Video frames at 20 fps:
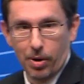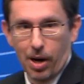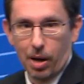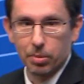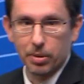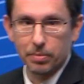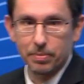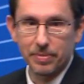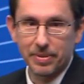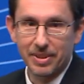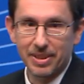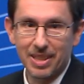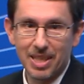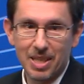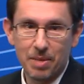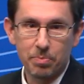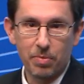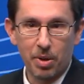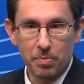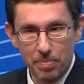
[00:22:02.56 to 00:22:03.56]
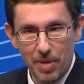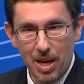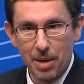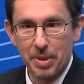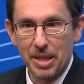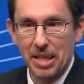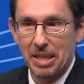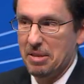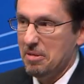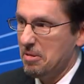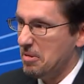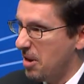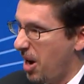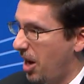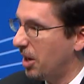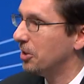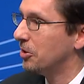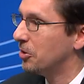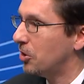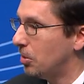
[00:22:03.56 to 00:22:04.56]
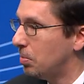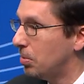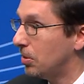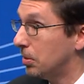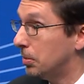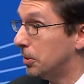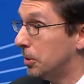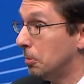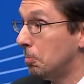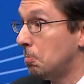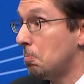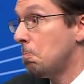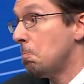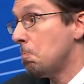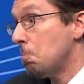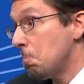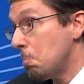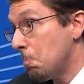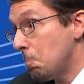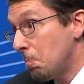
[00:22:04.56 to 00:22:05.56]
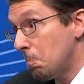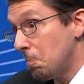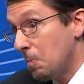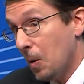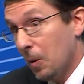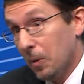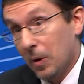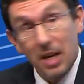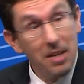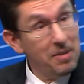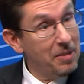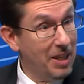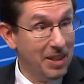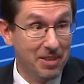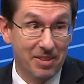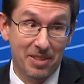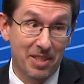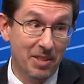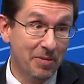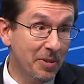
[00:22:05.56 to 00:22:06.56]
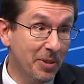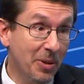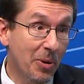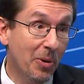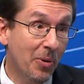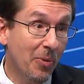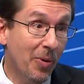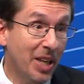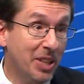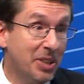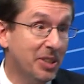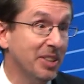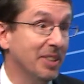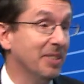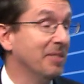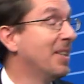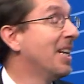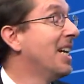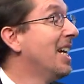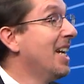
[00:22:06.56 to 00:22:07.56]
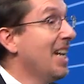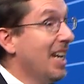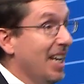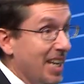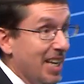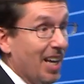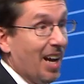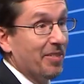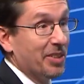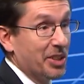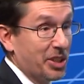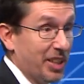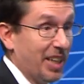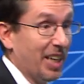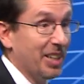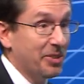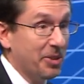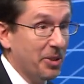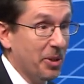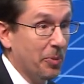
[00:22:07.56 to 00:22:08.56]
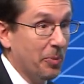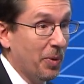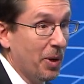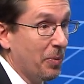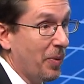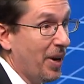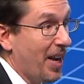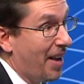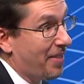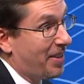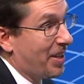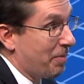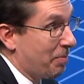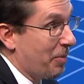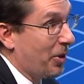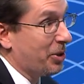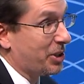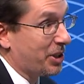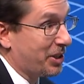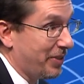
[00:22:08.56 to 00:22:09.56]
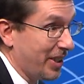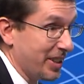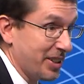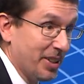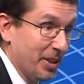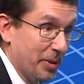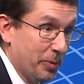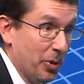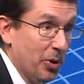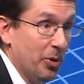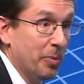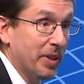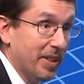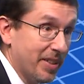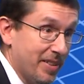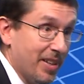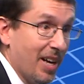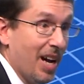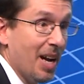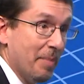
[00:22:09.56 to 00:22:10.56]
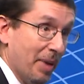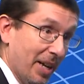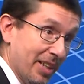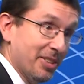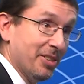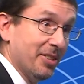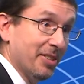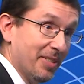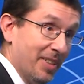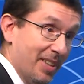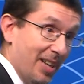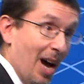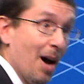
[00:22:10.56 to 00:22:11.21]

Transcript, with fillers: problems, but maybe not interpretable? Okay, it's a difficult question. He obviously answered in the one way. I think most of us in the room at the time answered the